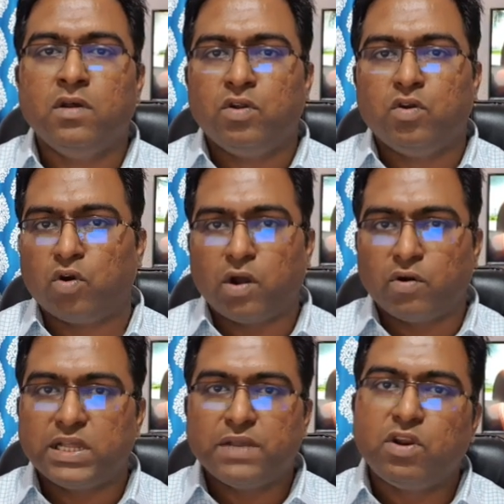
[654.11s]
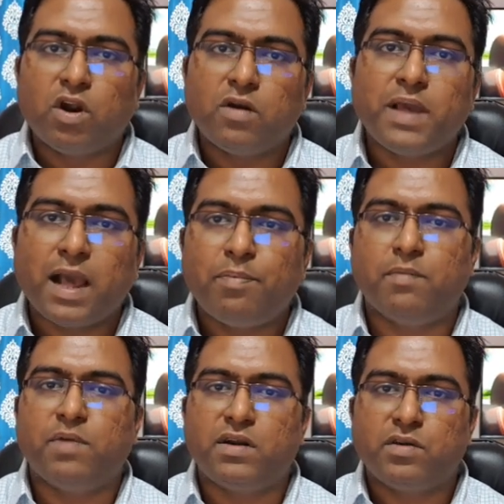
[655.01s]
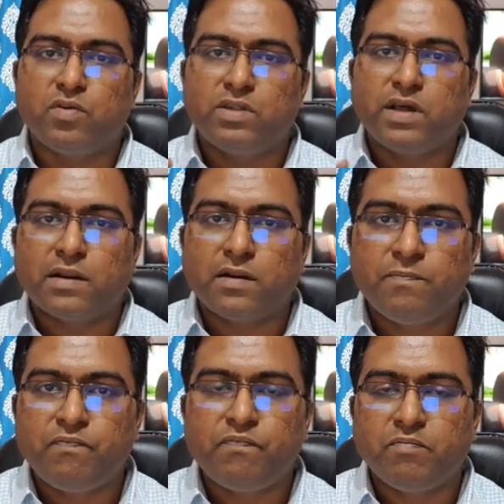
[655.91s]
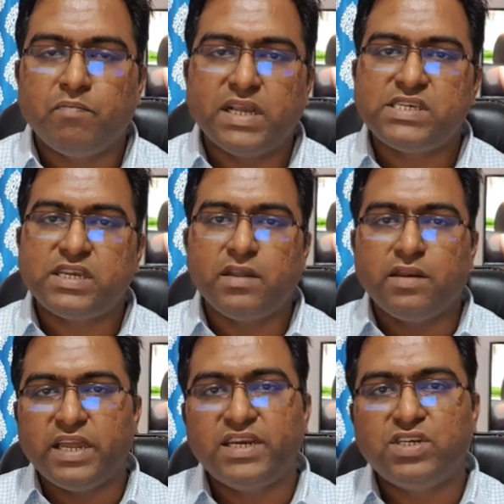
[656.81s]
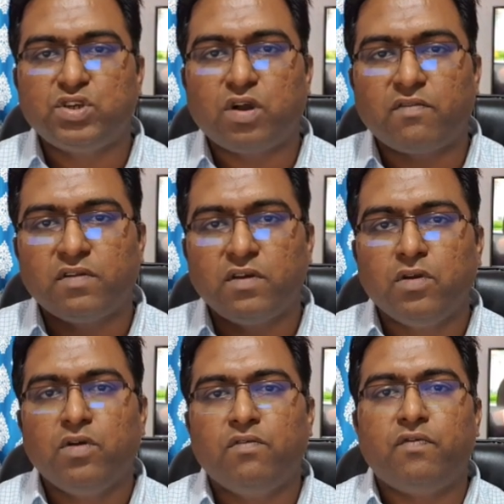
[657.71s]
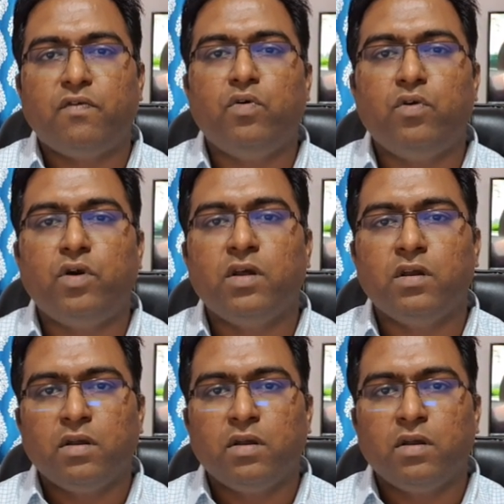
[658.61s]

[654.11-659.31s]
No doubt they will not be happy, but their basic needs of food,